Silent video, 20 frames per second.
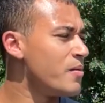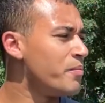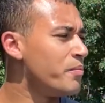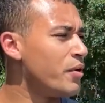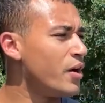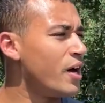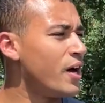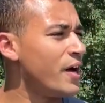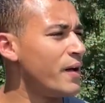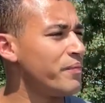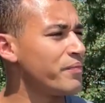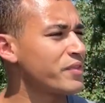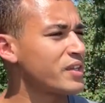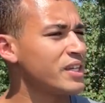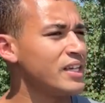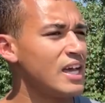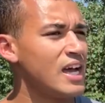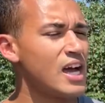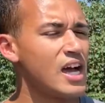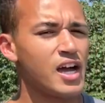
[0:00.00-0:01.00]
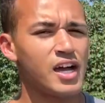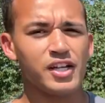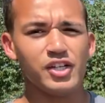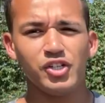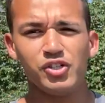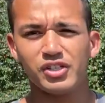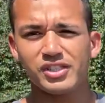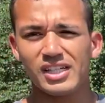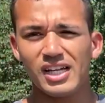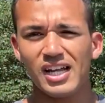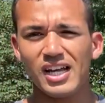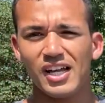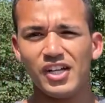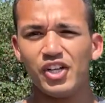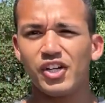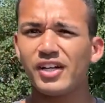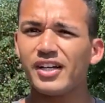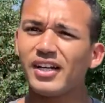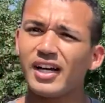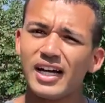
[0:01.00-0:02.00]
But yeah, you just got
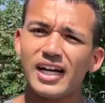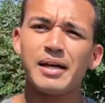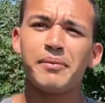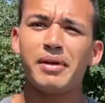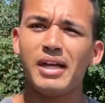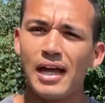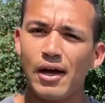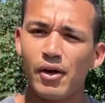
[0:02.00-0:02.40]
you're, you got to be